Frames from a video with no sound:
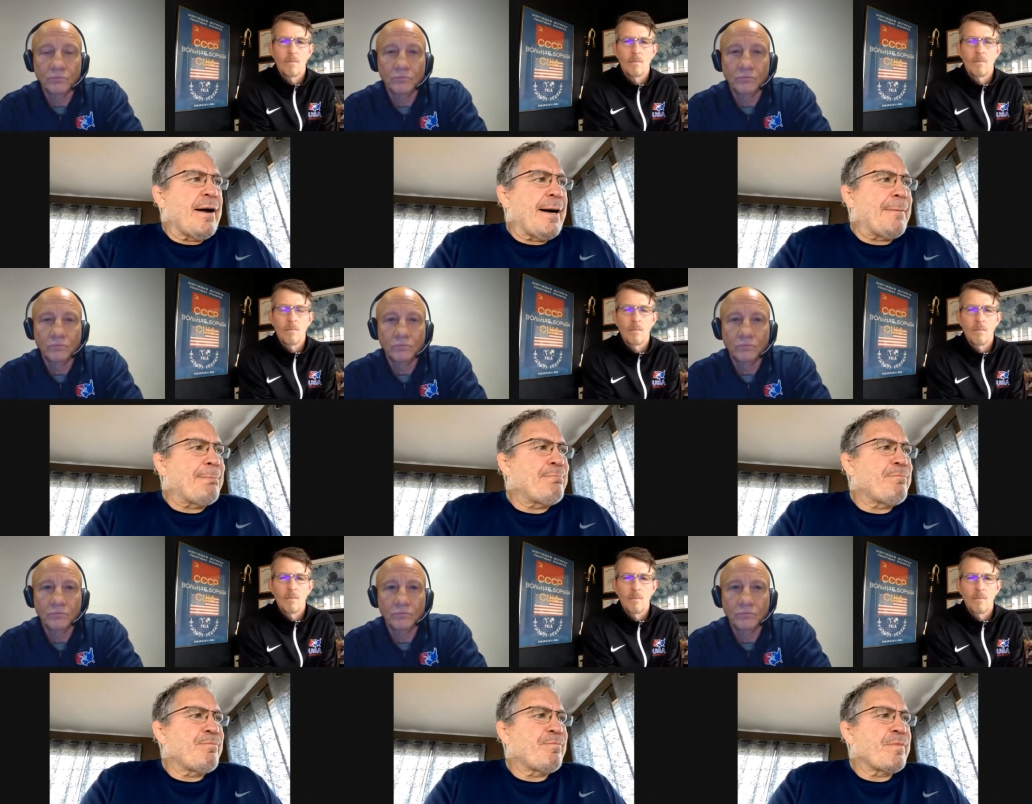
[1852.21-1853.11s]
Speaker 1: um
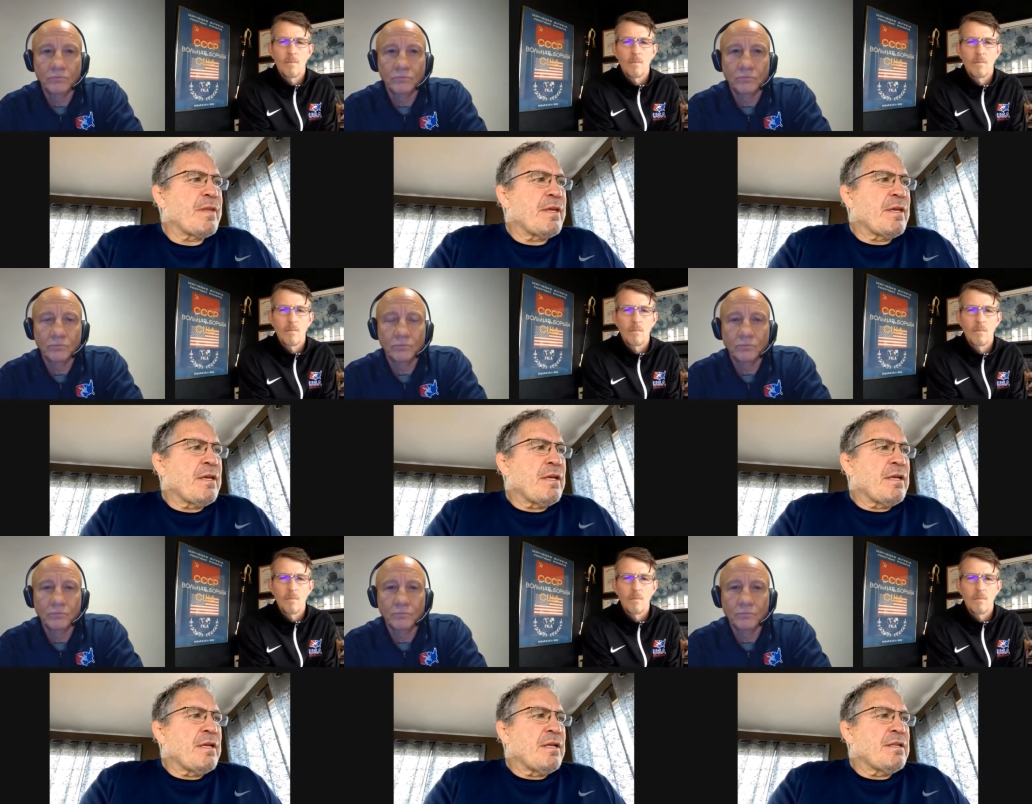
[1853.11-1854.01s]

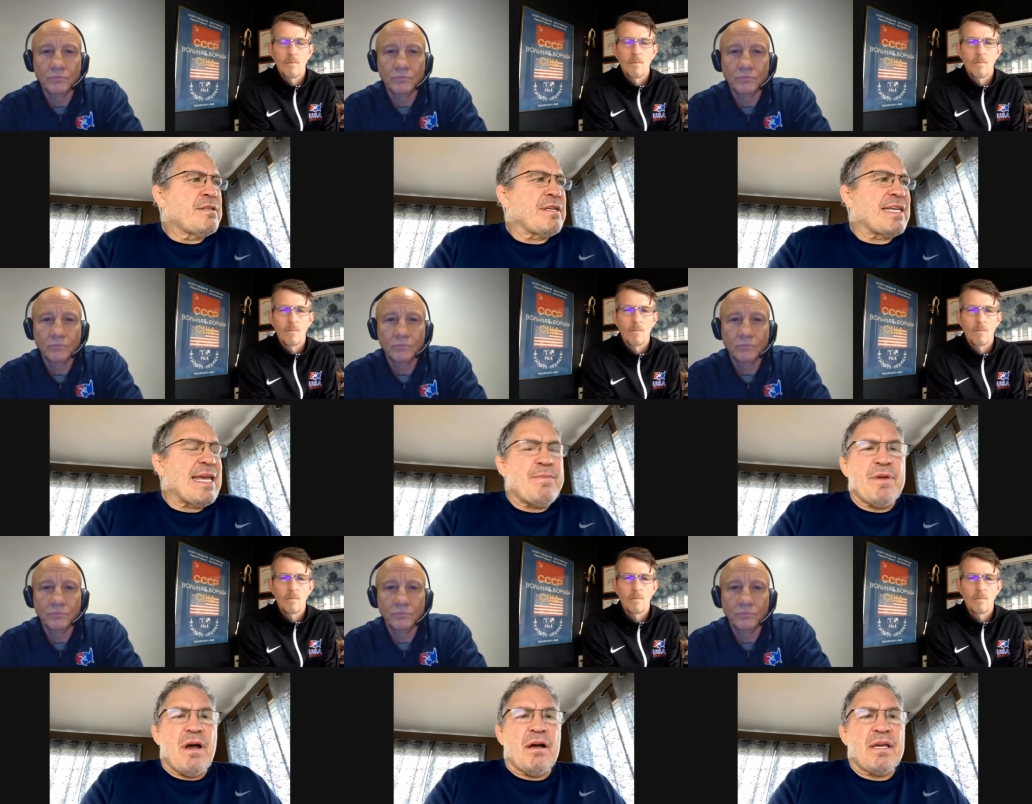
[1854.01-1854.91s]
to keep
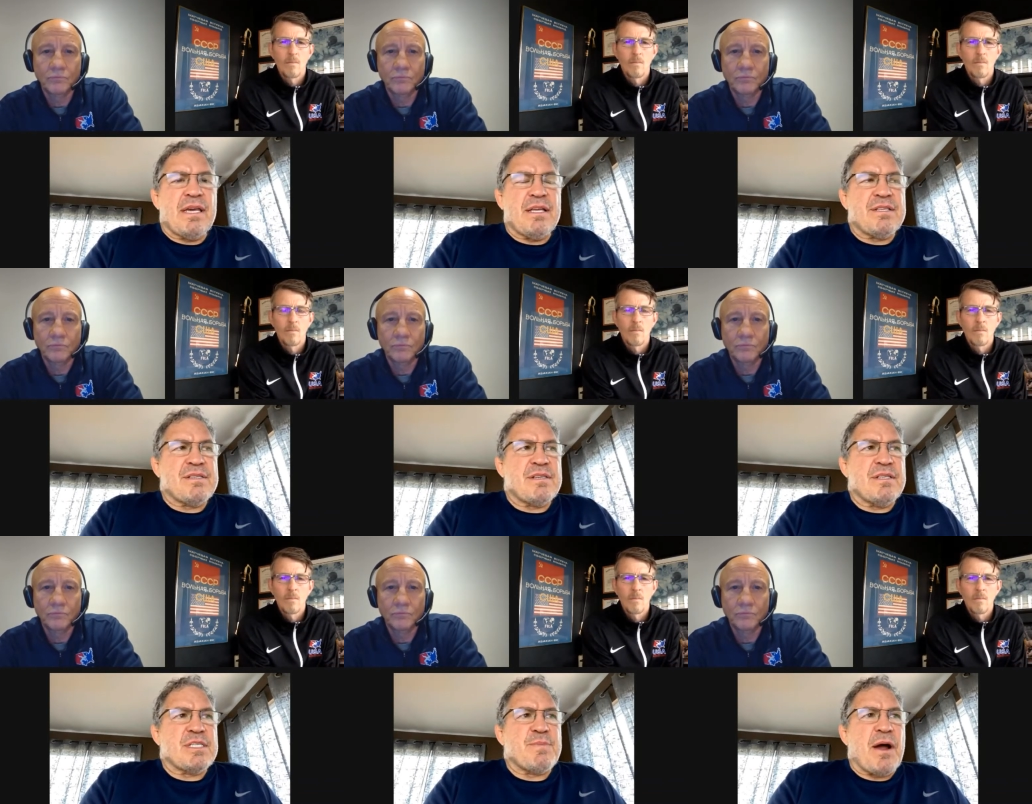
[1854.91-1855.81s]
young kids
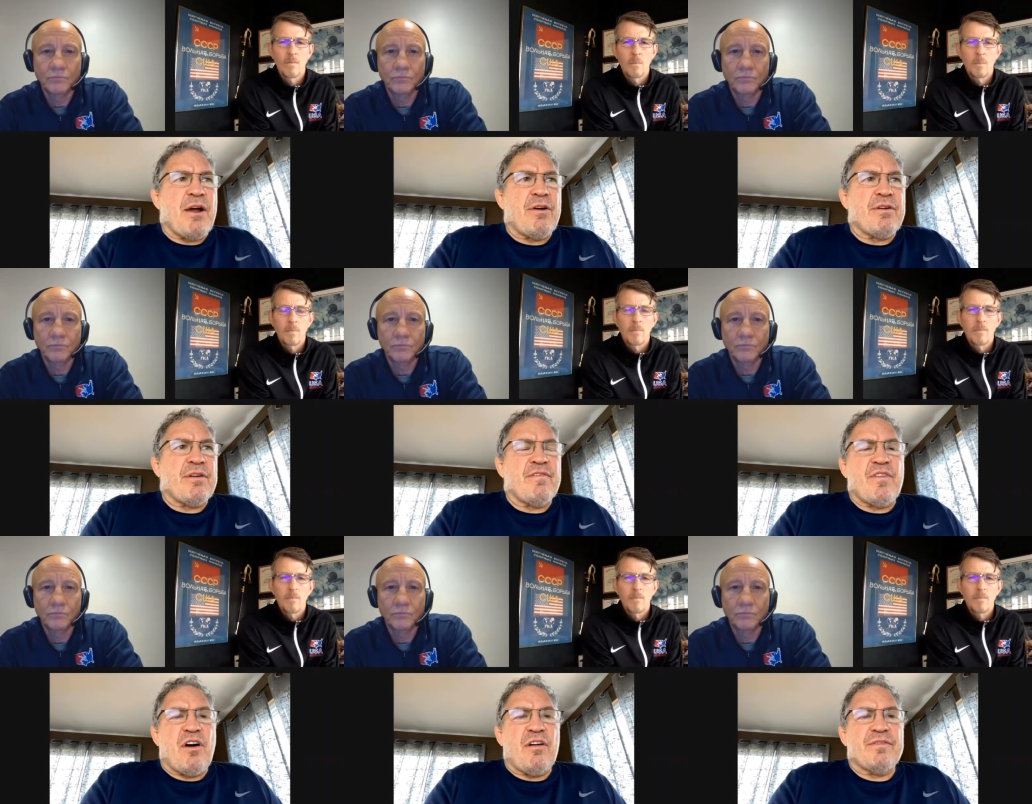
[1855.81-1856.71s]
inspired and
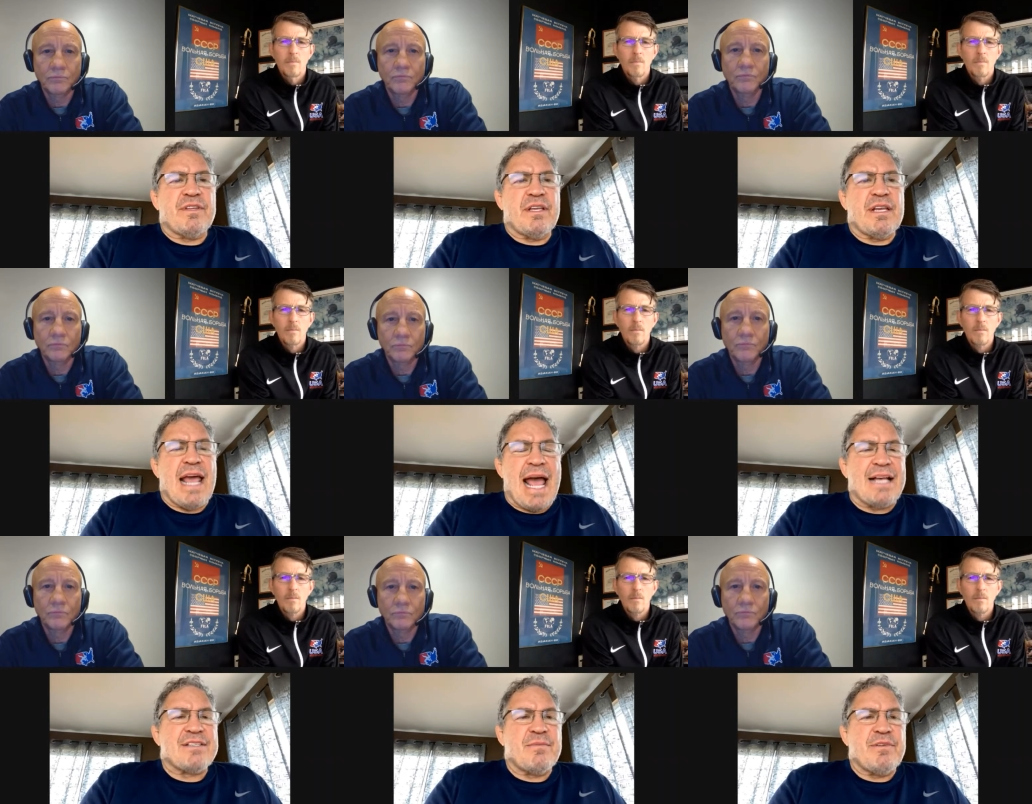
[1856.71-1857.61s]
involved, it
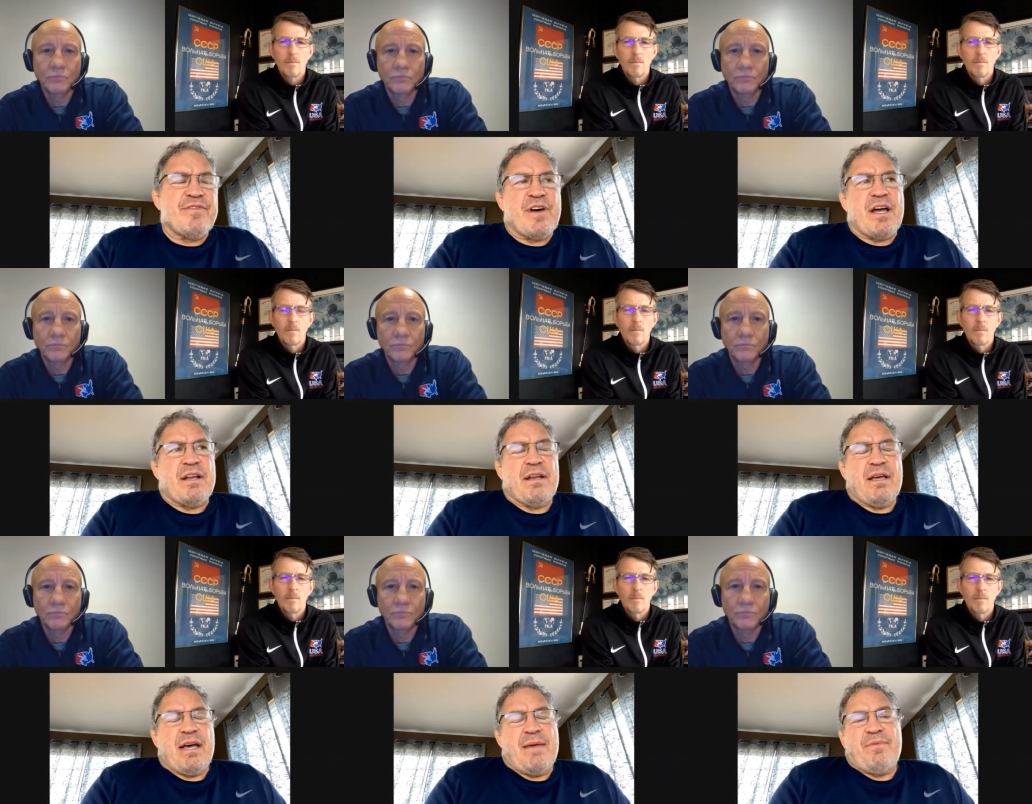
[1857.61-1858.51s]
has to be fun,
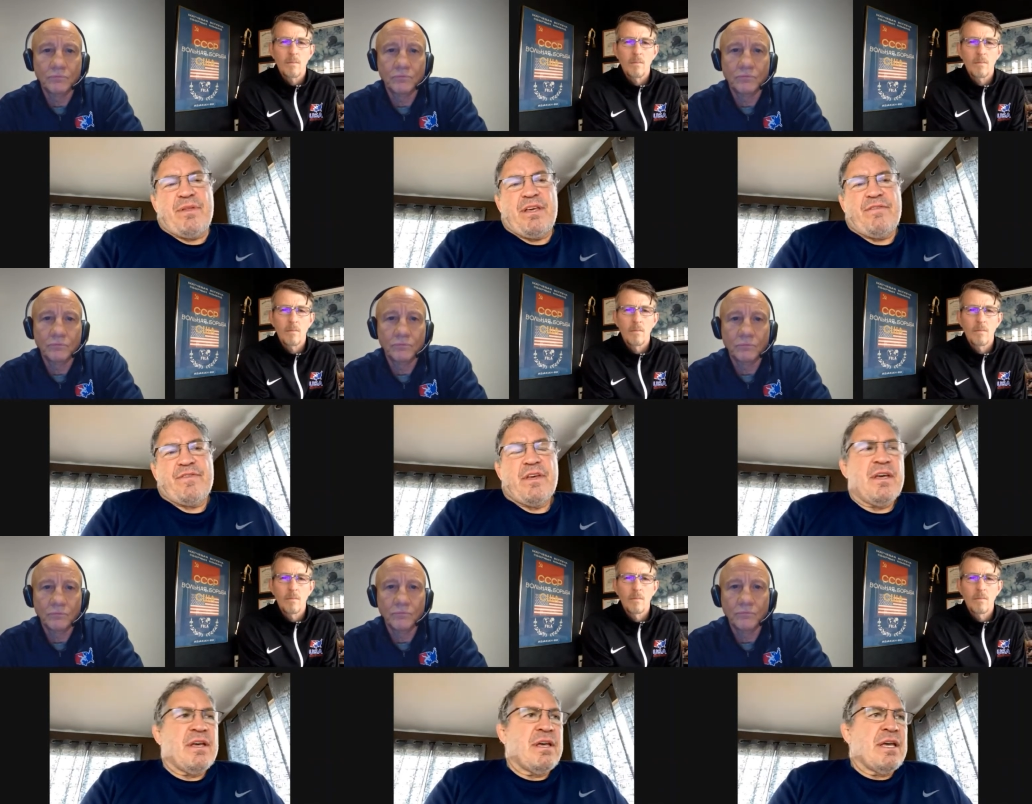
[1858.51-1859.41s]
I believe.
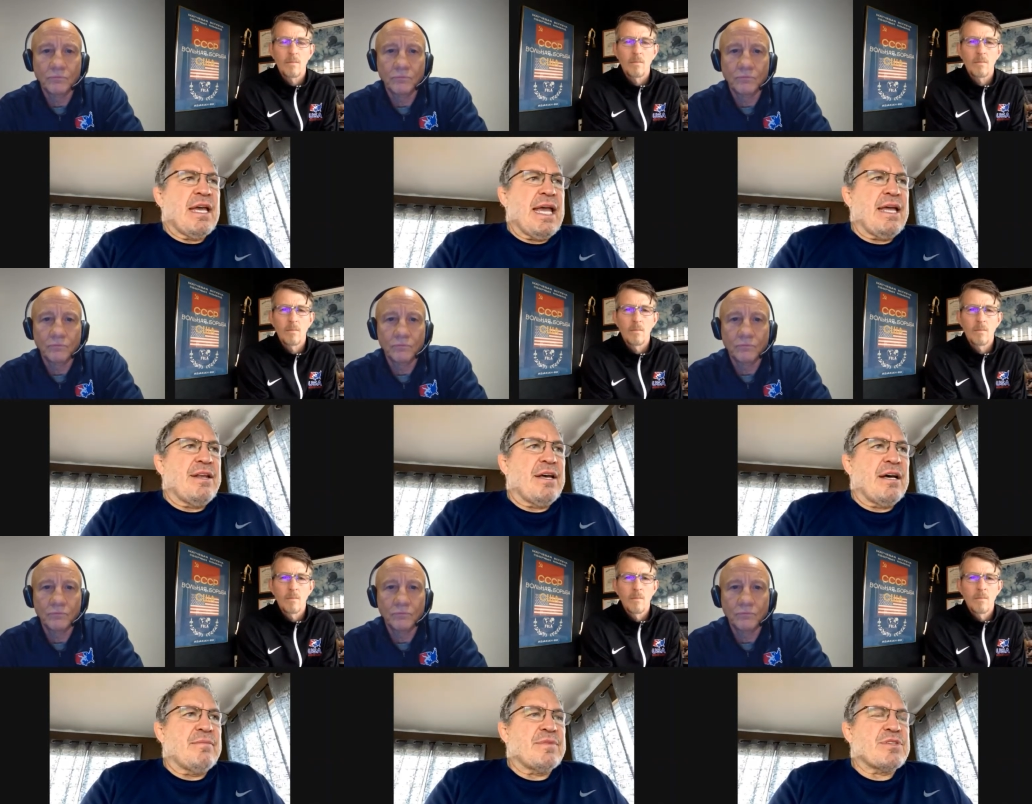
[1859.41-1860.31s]
And
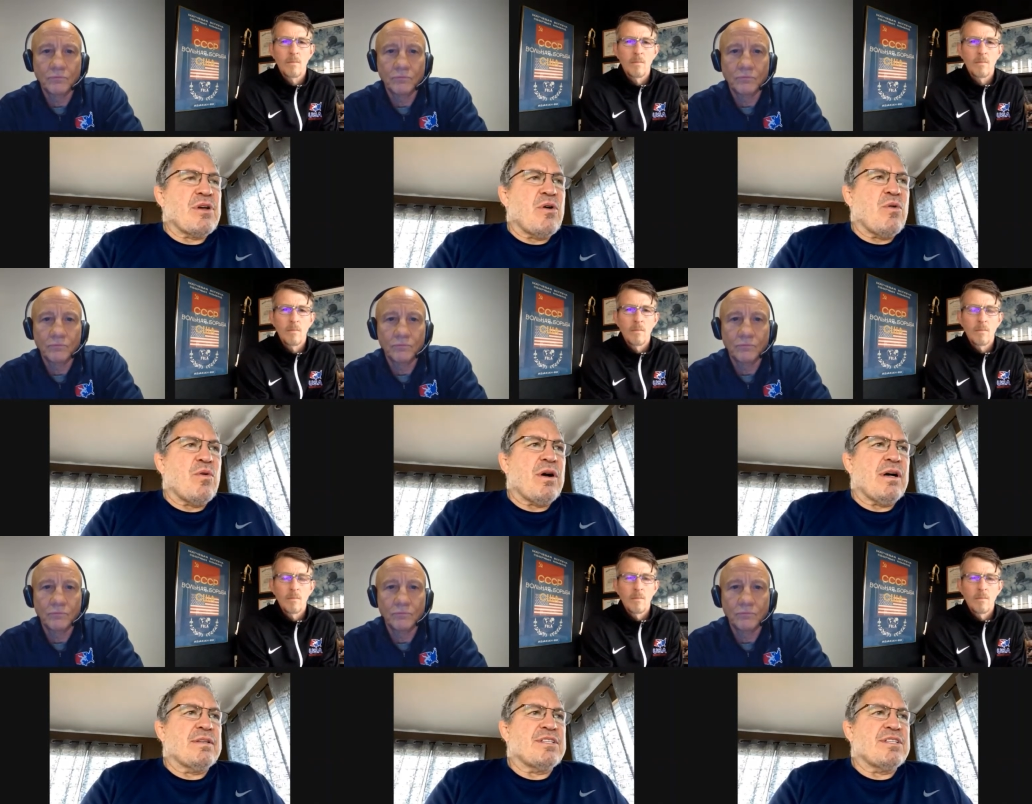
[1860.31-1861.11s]
um, so uh,